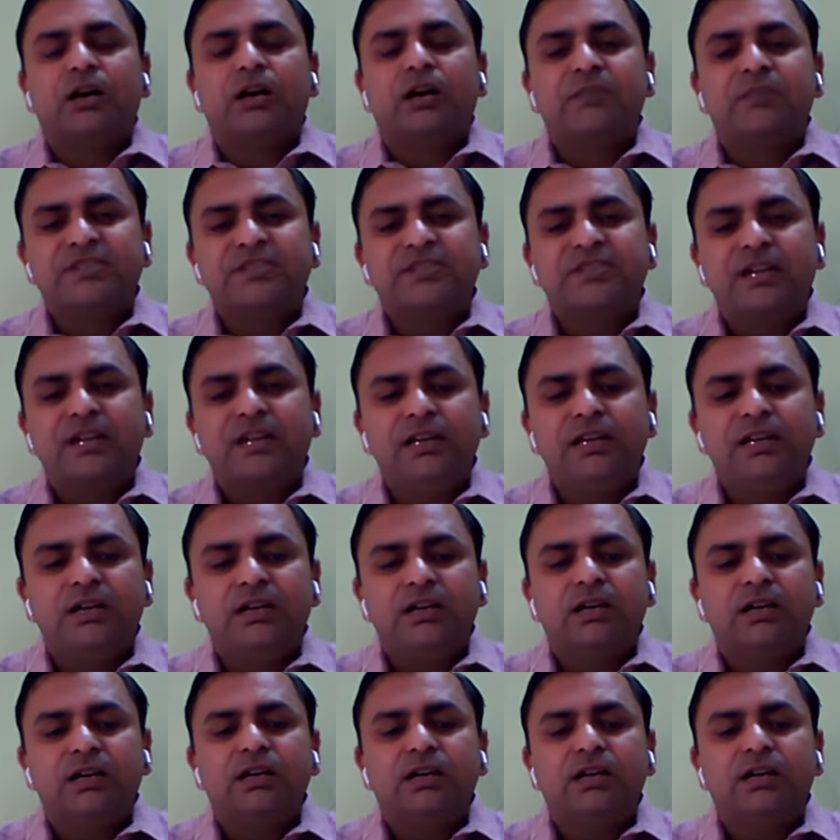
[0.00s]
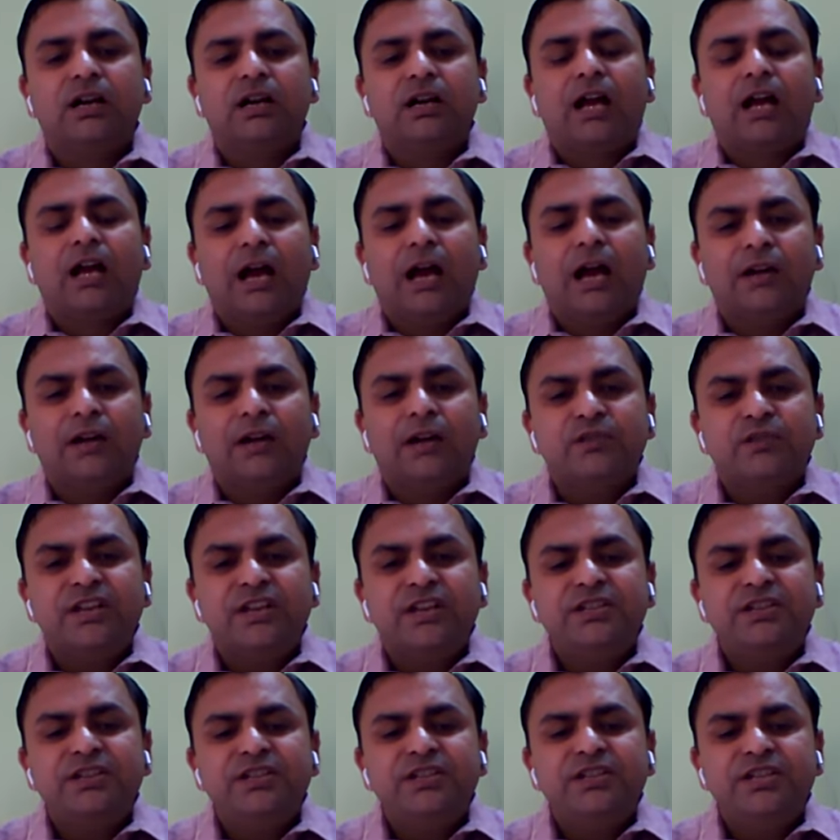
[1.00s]
basically
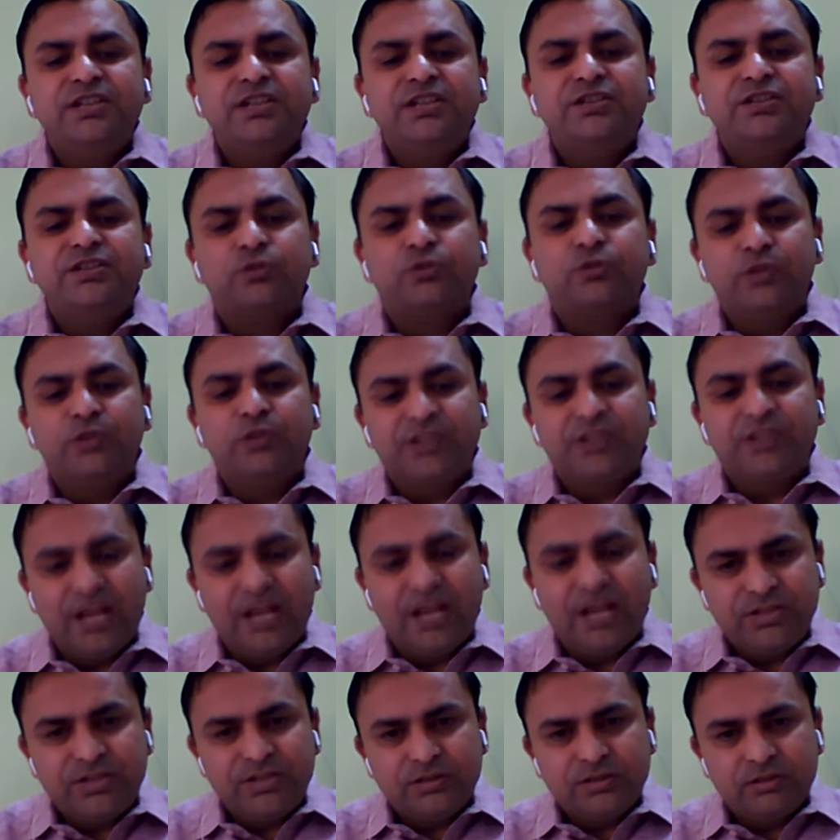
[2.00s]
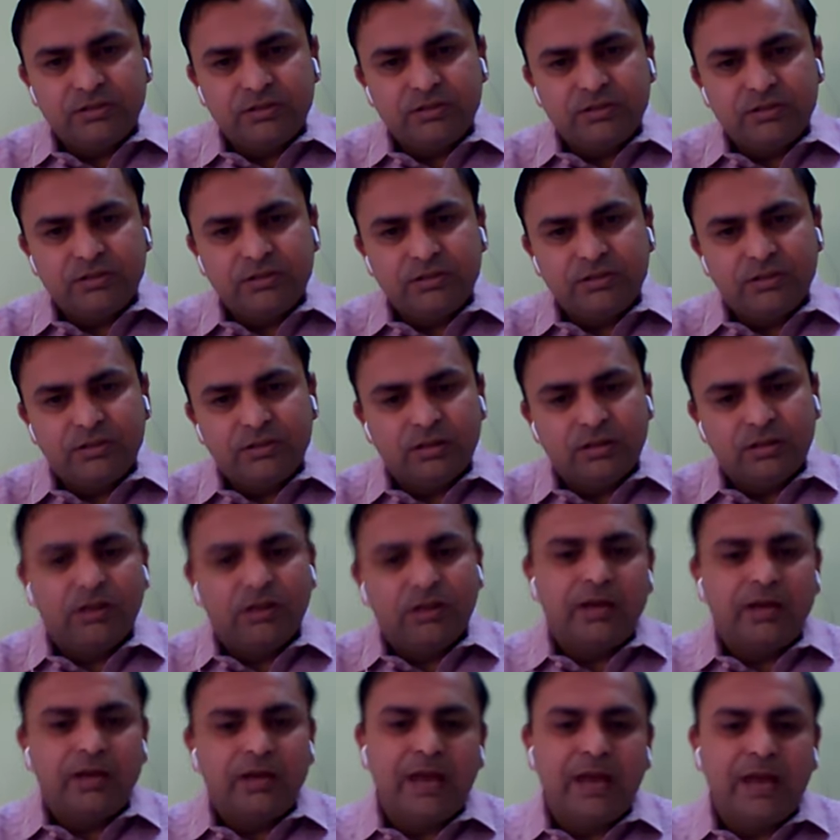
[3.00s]
adolescent need good diet,
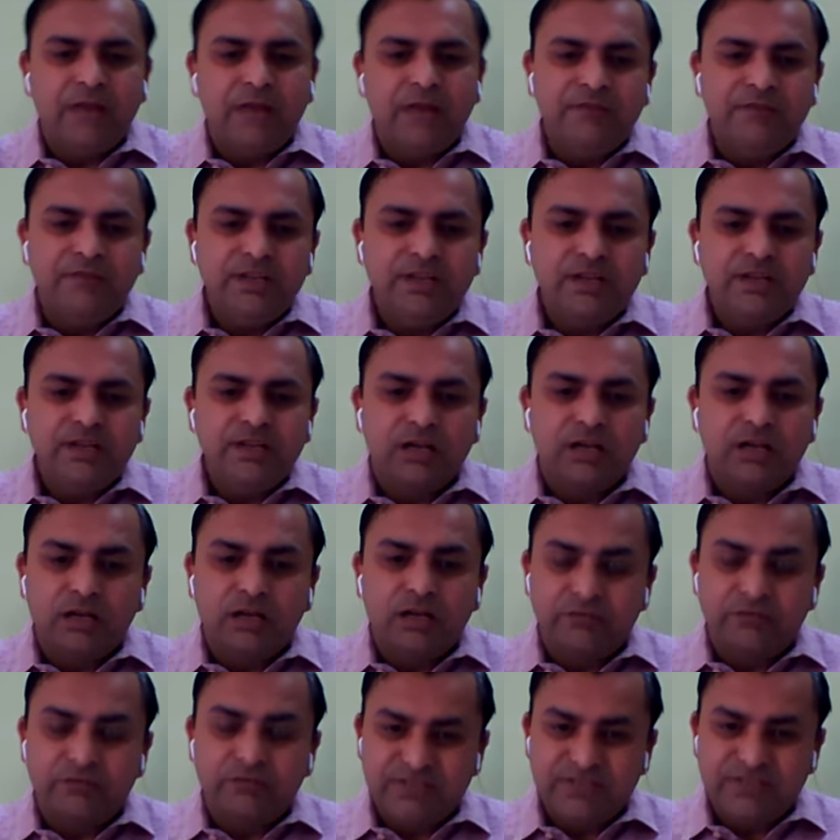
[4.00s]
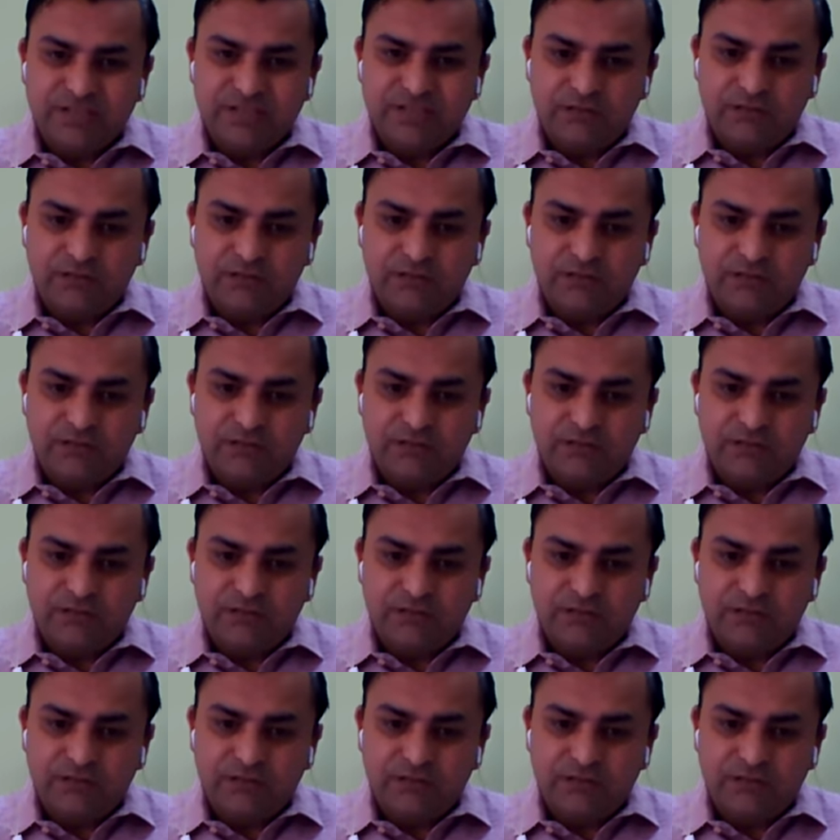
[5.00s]
heavy physical